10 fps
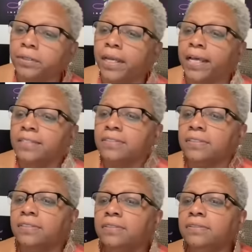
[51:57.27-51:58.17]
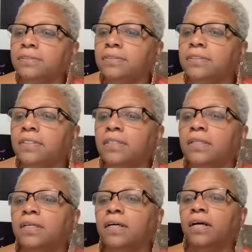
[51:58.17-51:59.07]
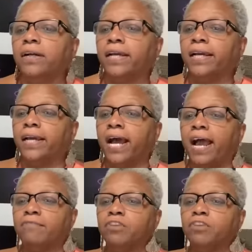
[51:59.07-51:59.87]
Castle. Okay, I have